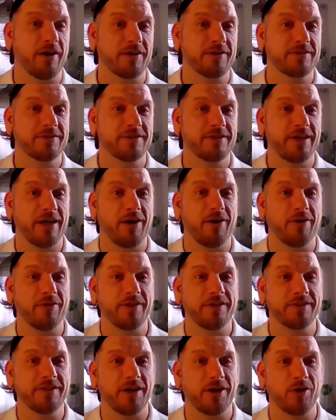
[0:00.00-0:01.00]
locked
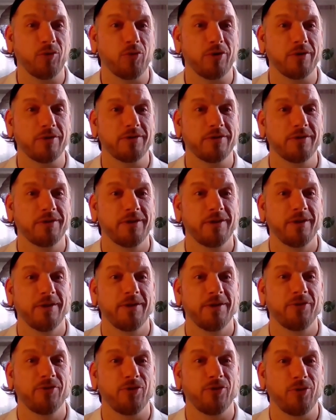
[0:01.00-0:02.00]
down the entire world.
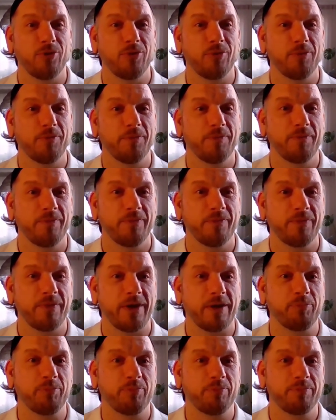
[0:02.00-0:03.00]
So
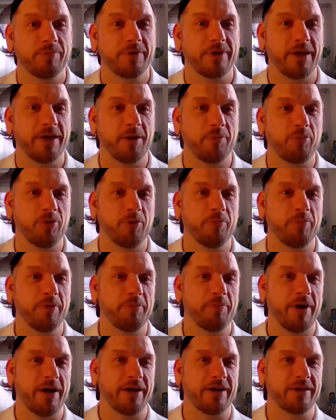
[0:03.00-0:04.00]
that kind of put
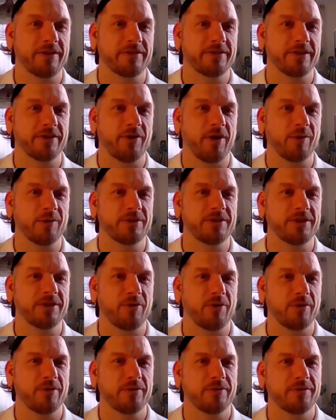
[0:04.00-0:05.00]
me back to ground
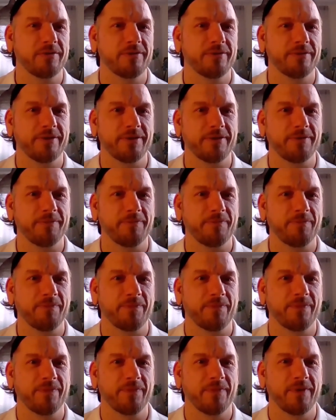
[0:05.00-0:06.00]
zero.
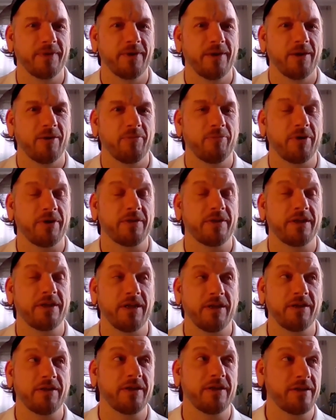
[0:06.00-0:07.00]
But
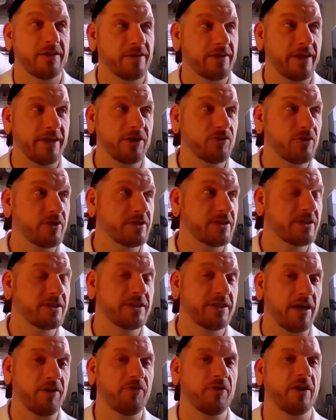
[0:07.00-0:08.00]
the interest
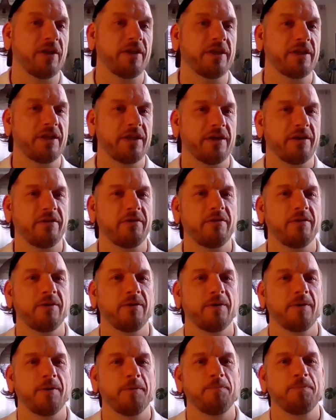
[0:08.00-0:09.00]
is definitely
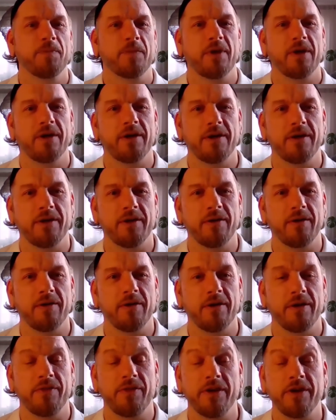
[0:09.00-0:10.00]
there.
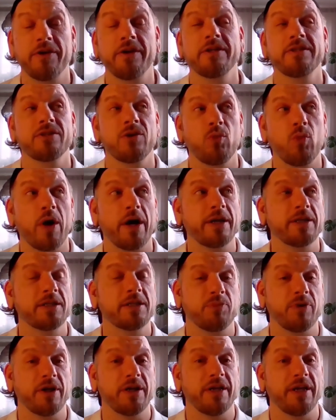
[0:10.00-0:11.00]
And there is a
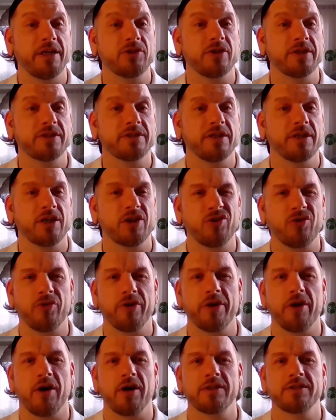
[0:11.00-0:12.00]
widespread interest and a
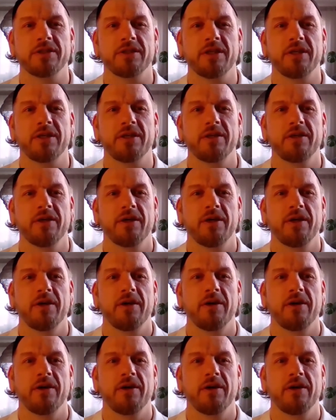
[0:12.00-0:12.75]
curiosity